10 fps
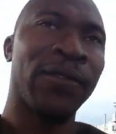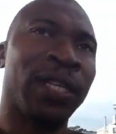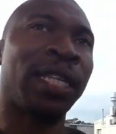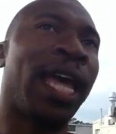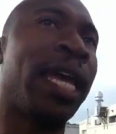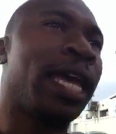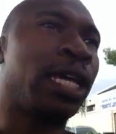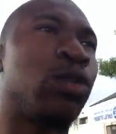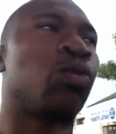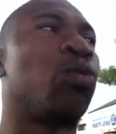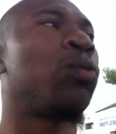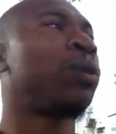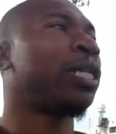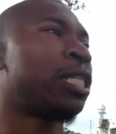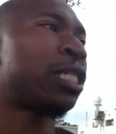the thing is,
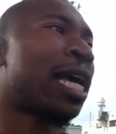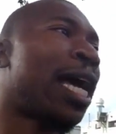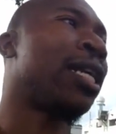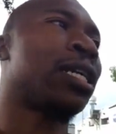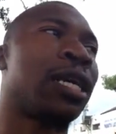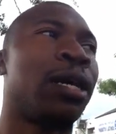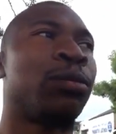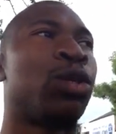we just got to come